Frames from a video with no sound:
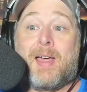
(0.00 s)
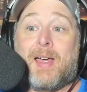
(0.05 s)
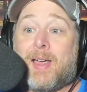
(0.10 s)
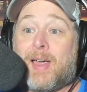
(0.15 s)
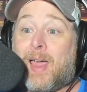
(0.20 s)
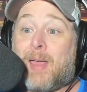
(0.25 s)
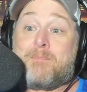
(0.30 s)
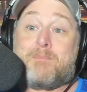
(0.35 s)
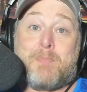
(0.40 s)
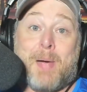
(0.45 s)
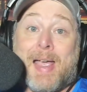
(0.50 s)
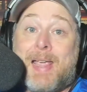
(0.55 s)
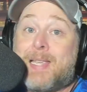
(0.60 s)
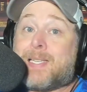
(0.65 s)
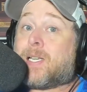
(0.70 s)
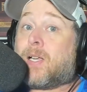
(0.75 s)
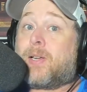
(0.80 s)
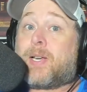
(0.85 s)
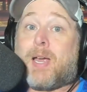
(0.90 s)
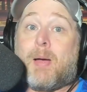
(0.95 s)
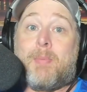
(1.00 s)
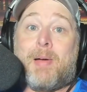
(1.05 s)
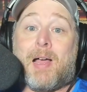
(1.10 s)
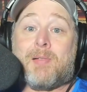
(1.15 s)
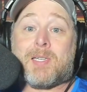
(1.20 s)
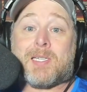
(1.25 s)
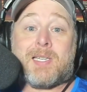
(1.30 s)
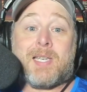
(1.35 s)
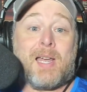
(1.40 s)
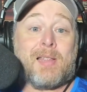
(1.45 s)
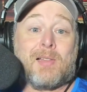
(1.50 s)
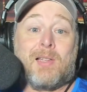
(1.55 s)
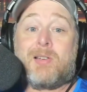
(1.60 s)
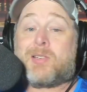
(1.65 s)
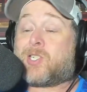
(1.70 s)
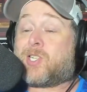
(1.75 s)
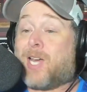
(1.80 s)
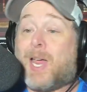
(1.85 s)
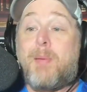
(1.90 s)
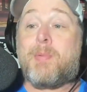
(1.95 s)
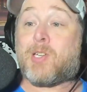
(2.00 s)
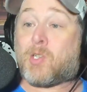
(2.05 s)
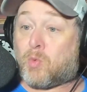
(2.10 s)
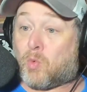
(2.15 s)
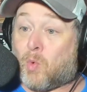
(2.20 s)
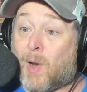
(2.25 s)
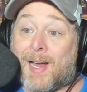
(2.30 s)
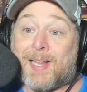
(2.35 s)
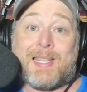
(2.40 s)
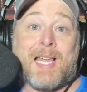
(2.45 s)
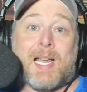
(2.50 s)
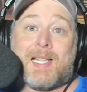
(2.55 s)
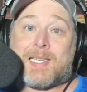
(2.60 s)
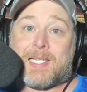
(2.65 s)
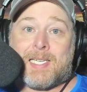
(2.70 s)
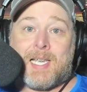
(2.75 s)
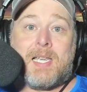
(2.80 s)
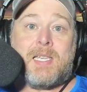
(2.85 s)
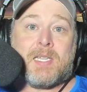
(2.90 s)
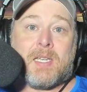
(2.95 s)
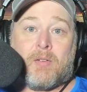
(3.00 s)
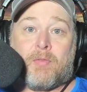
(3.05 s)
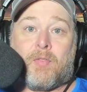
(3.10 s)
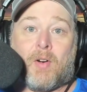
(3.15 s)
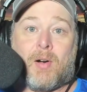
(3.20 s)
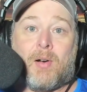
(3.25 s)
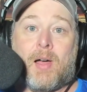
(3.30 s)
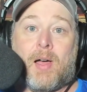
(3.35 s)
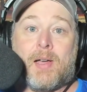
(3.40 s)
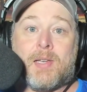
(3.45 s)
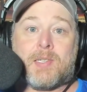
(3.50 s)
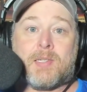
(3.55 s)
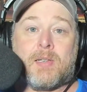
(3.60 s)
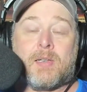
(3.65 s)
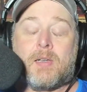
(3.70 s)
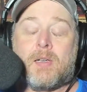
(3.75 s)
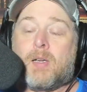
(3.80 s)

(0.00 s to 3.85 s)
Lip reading: and basically come out and said, look, Jameis wrecked that season for us.